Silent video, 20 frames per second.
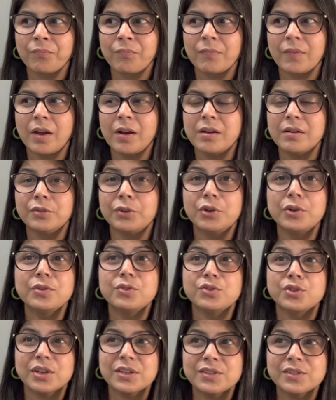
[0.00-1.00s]
Uh, you
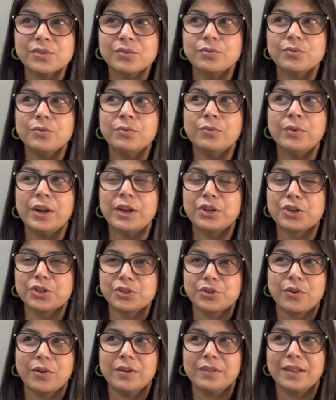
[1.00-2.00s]
know, just to
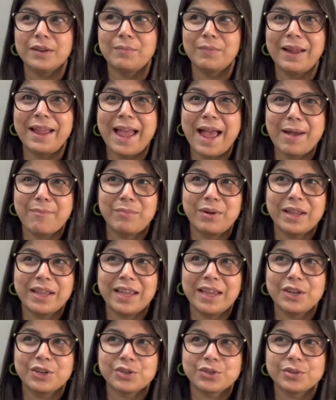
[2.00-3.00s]
ensure that my
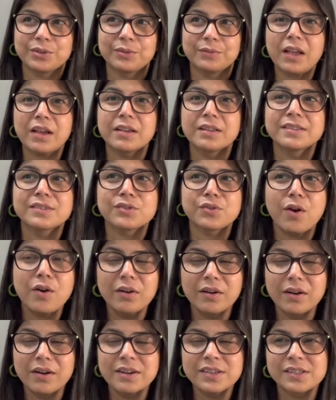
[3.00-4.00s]
application is
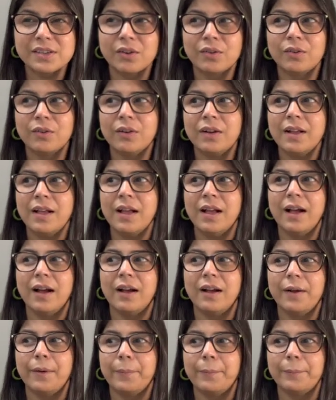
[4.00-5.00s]
stronger, so
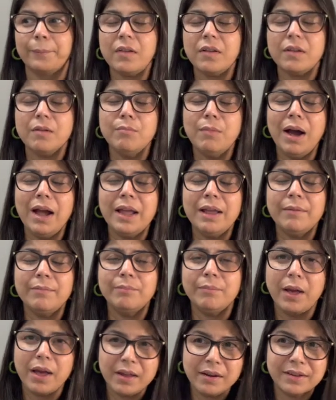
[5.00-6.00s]
um, my
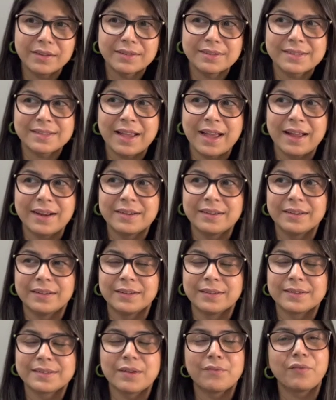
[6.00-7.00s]
parents had
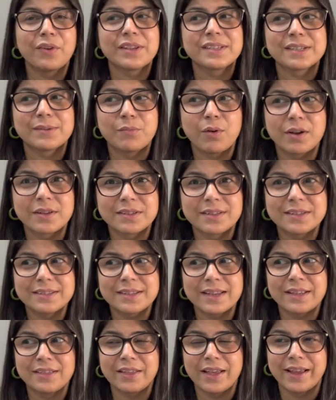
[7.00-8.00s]
uh, some fixed deposits
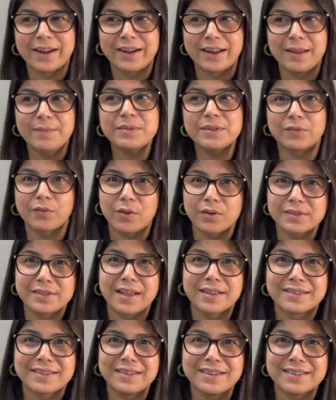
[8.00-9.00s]
in their names. Of course, they
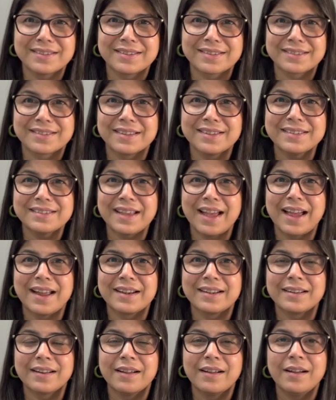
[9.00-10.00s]
are senior citizens,
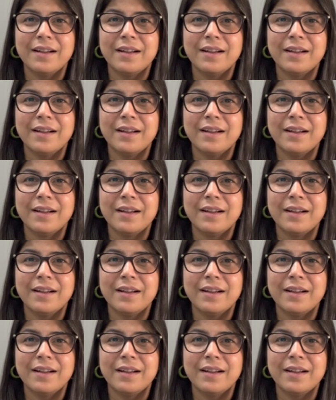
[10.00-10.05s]
and